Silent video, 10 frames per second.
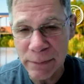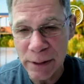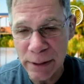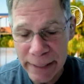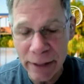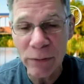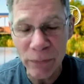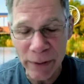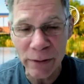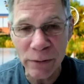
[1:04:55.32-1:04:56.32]
the down
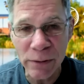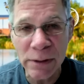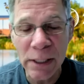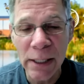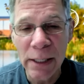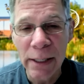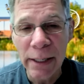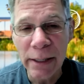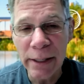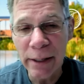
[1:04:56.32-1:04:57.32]
feather,
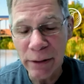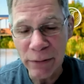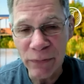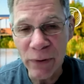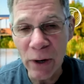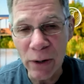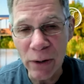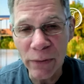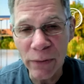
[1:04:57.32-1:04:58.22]
and then in the fall,